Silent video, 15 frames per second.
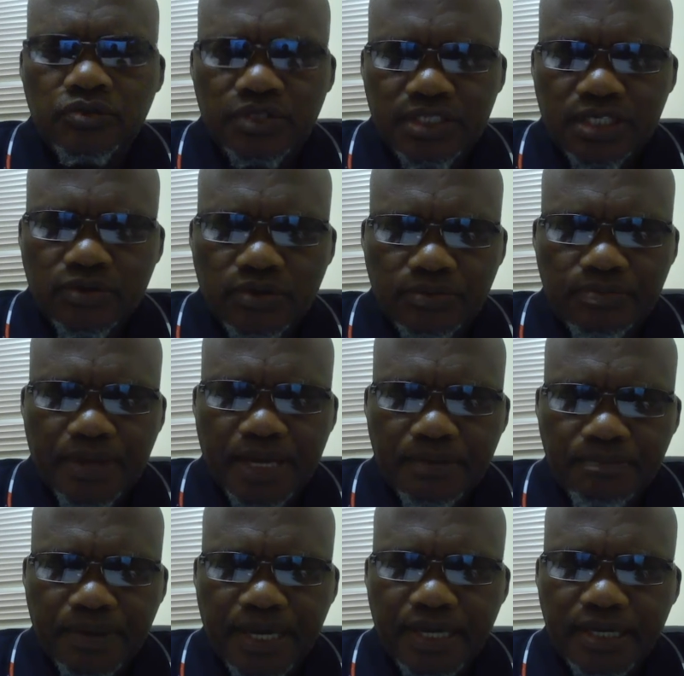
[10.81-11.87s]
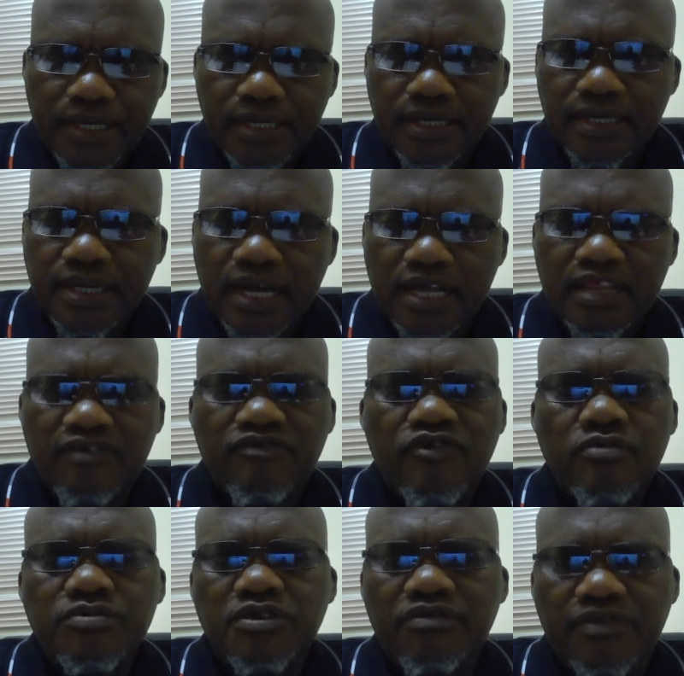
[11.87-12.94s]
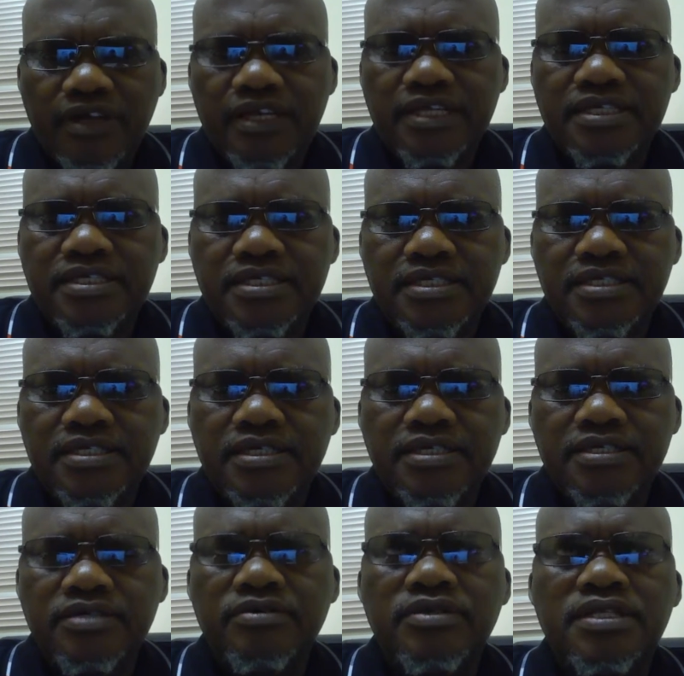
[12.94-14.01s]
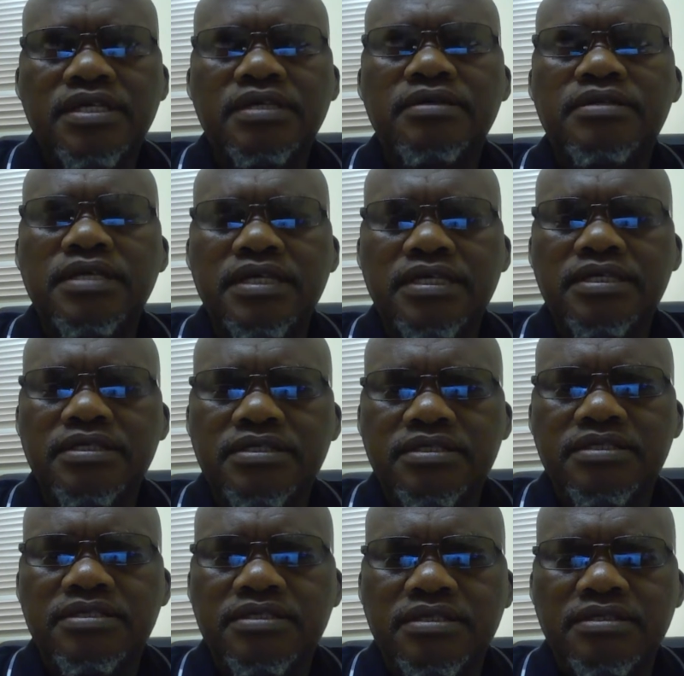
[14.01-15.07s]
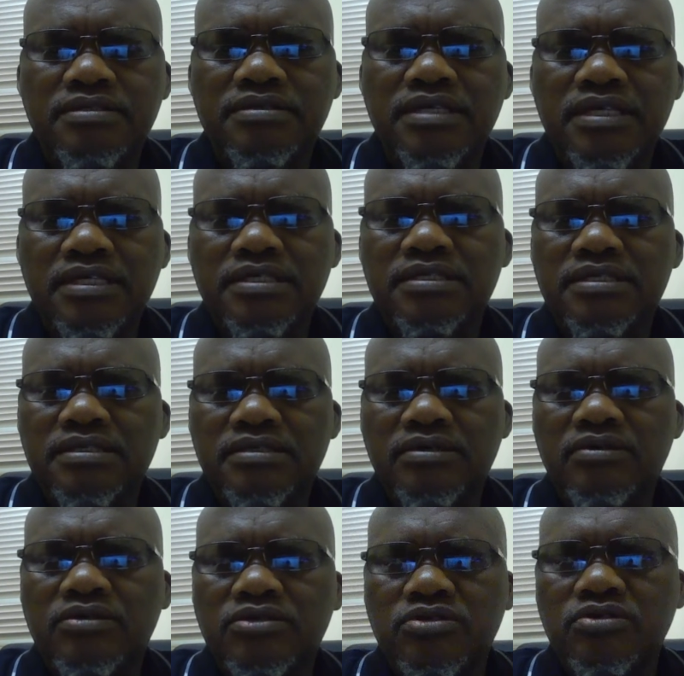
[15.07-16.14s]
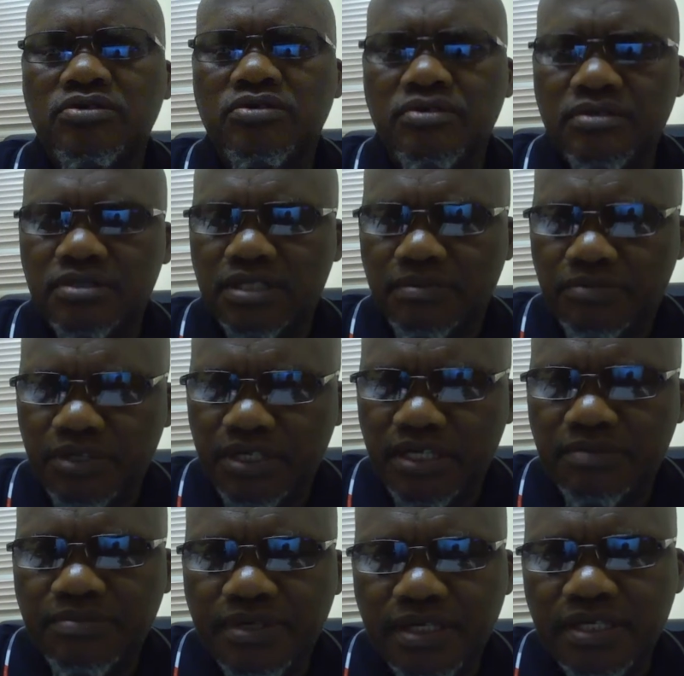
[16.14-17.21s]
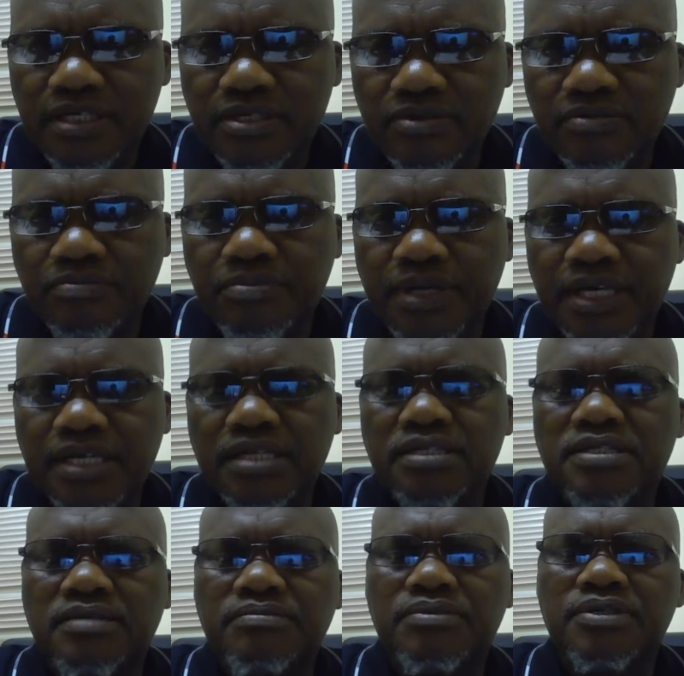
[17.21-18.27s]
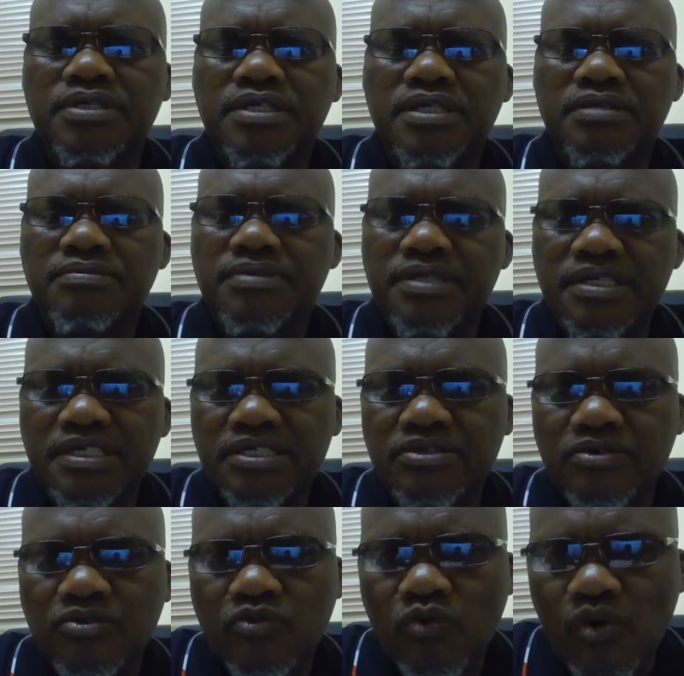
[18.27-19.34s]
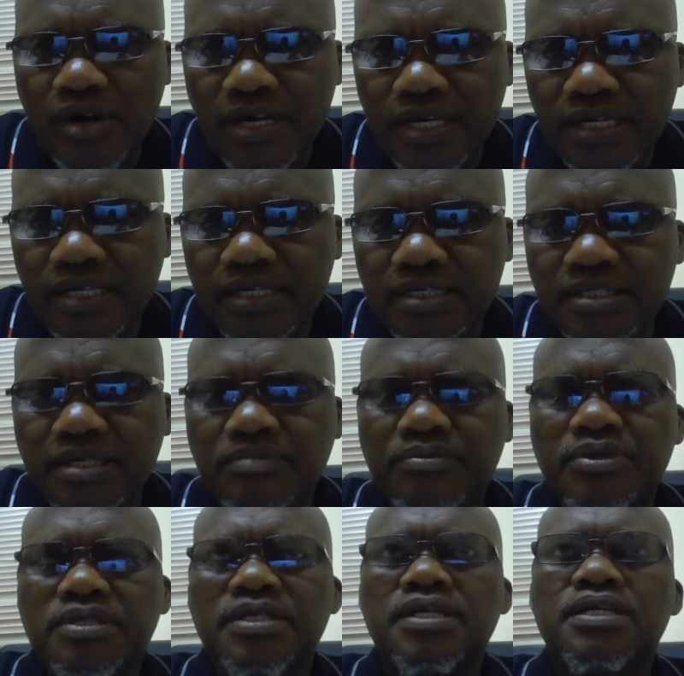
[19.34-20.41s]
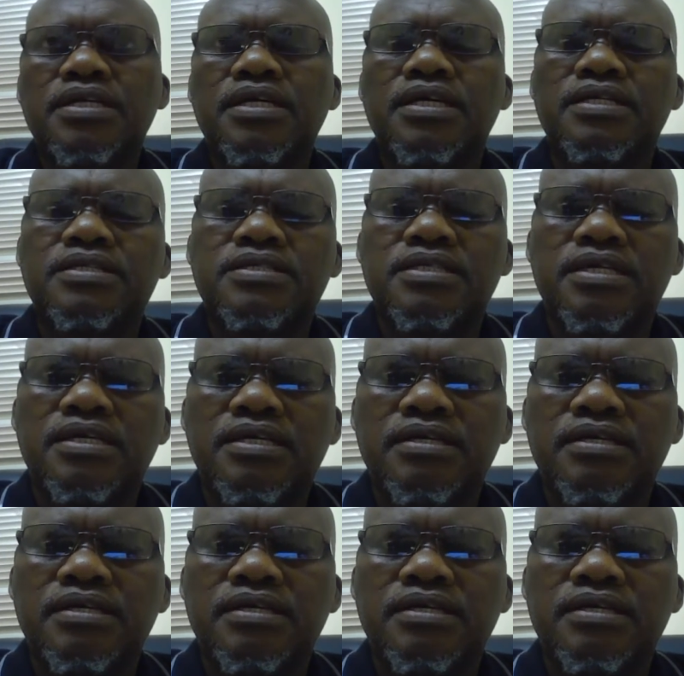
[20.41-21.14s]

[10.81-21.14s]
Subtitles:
we deal with bail and other forms of release. So there is also somebody can be released on bail, somebody can be released on warning, somebody can get